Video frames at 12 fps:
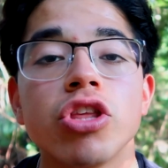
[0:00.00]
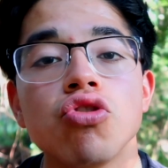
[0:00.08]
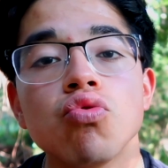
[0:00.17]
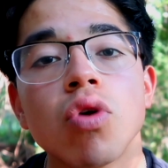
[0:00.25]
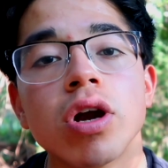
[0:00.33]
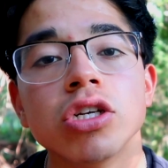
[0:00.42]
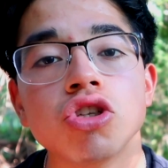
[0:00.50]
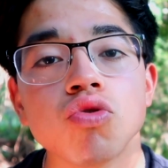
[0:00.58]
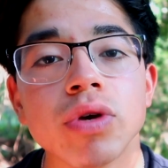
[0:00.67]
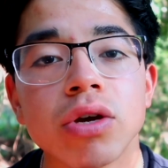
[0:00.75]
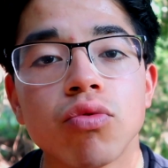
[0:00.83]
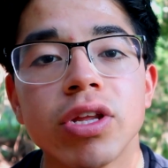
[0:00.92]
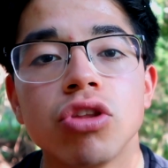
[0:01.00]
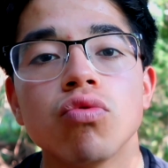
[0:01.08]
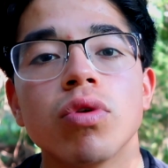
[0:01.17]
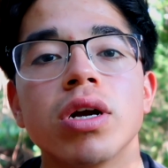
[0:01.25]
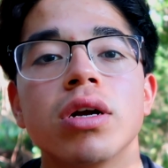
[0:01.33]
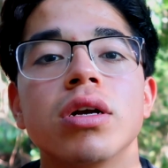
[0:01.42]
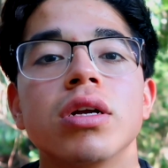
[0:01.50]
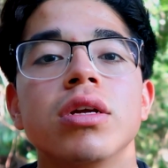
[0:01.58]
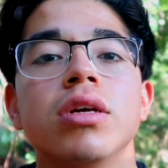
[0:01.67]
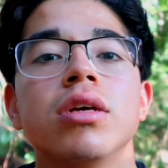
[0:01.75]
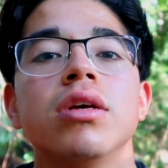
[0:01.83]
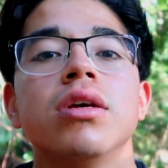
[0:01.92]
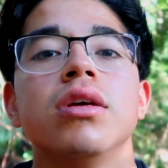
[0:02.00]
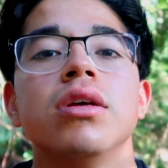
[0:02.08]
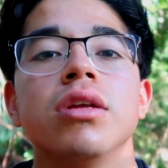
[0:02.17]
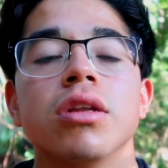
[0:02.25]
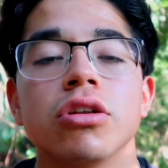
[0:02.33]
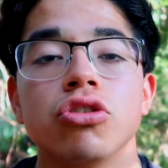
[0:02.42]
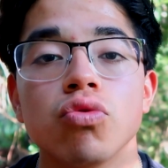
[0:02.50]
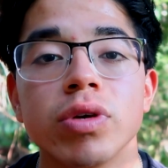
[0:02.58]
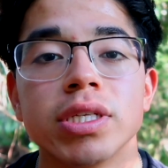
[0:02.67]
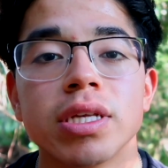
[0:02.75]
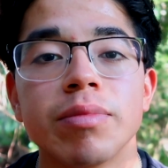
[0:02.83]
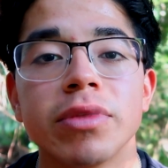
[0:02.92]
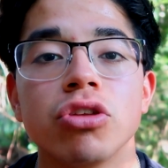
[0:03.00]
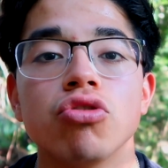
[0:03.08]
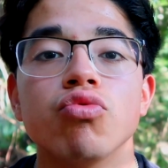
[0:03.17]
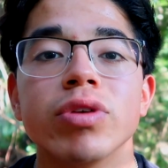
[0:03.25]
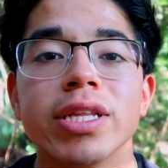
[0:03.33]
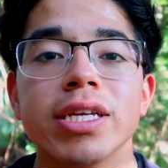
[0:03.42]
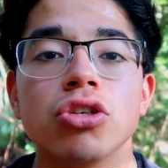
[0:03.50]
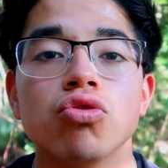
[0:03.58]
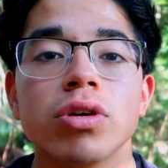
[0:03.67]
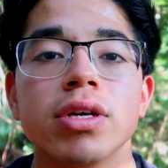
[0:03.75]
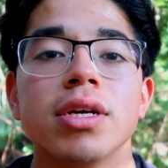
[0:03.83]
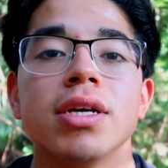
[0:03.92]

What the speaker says: you are doing when you are, you know, doing something you really enjoy.